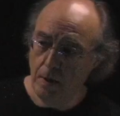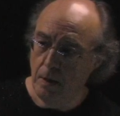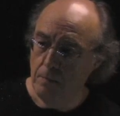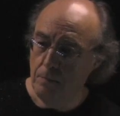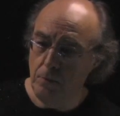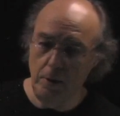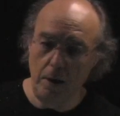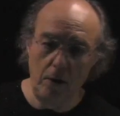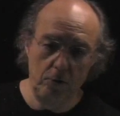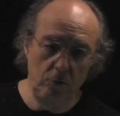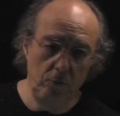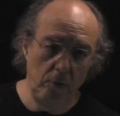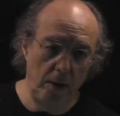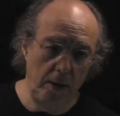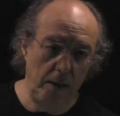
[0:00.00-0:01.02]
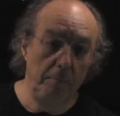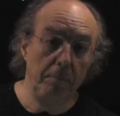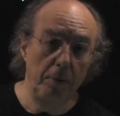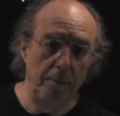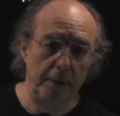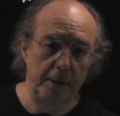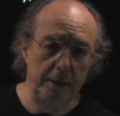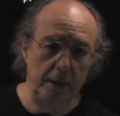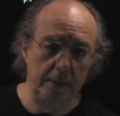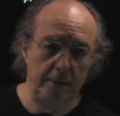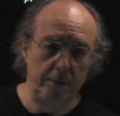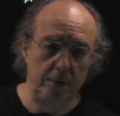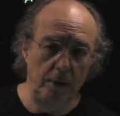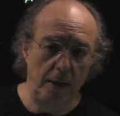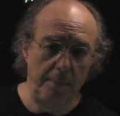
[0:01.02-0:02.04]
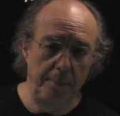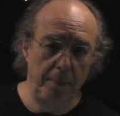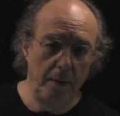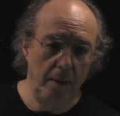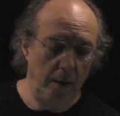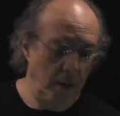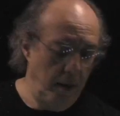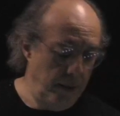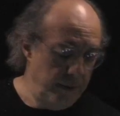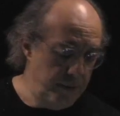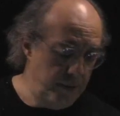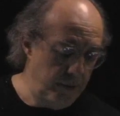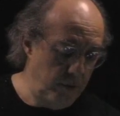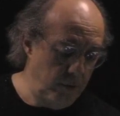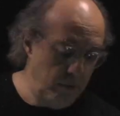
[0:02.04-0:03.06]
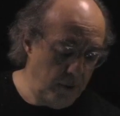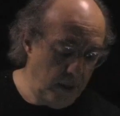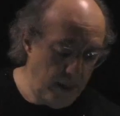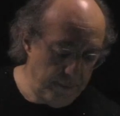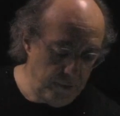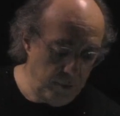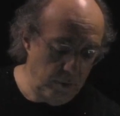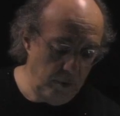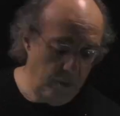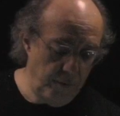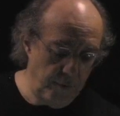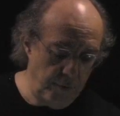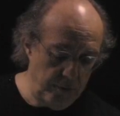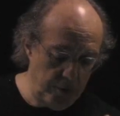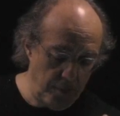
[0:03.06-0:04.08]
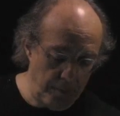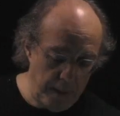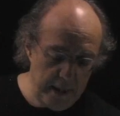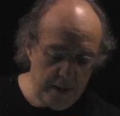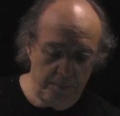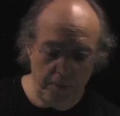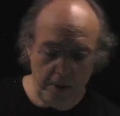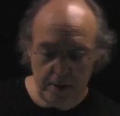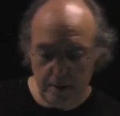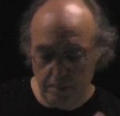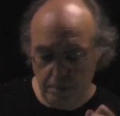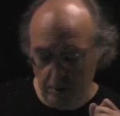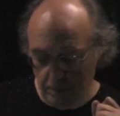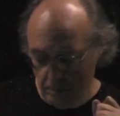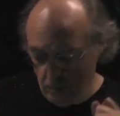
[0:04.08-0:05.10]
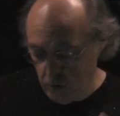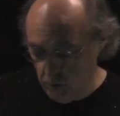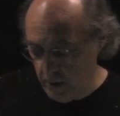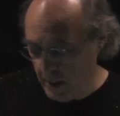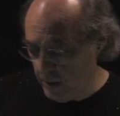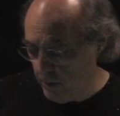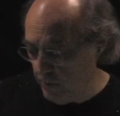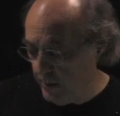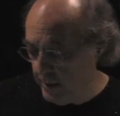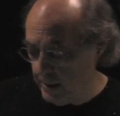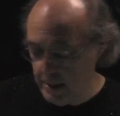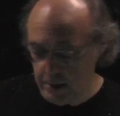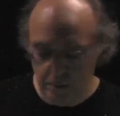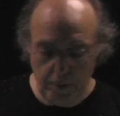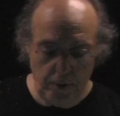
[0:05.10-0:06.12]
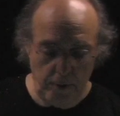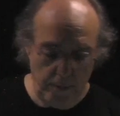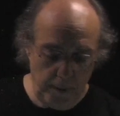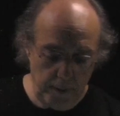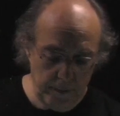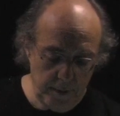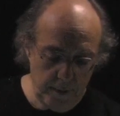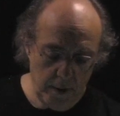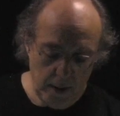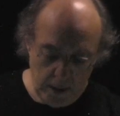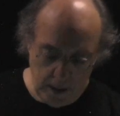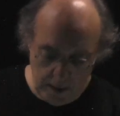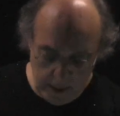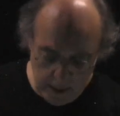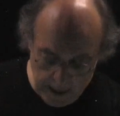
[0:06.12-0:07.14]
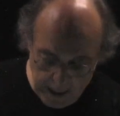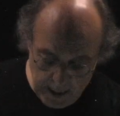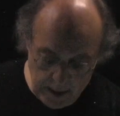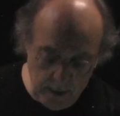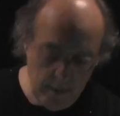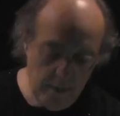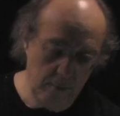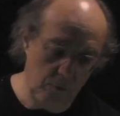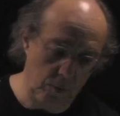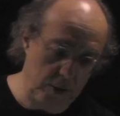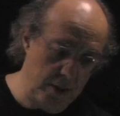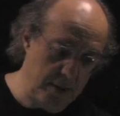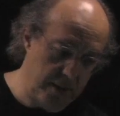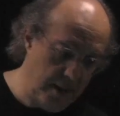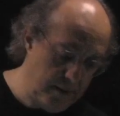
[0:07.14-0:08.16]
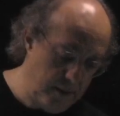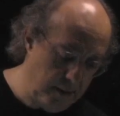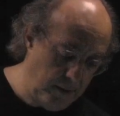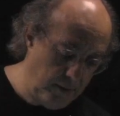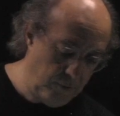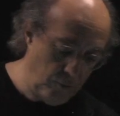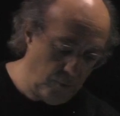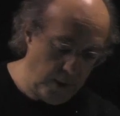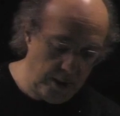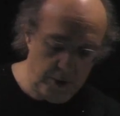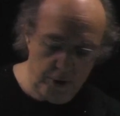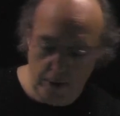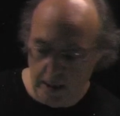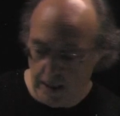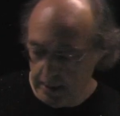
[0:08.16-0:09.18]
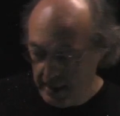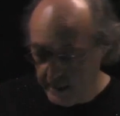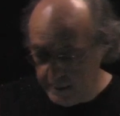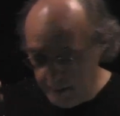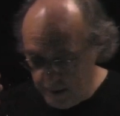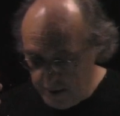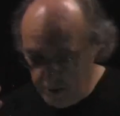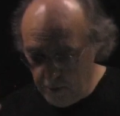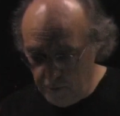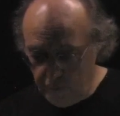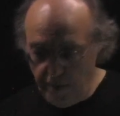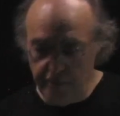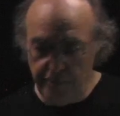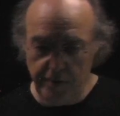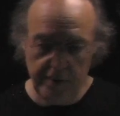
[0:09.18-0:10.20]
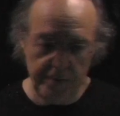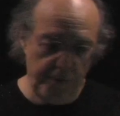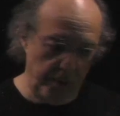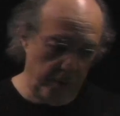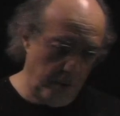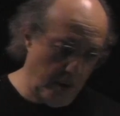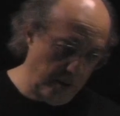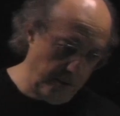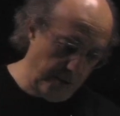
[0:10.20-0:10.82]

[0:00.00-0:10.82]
but how do I implement that in the lab? So you have to look for the best possible, more accurate experiment, and then, which is sensitive to H, and that is your reference for other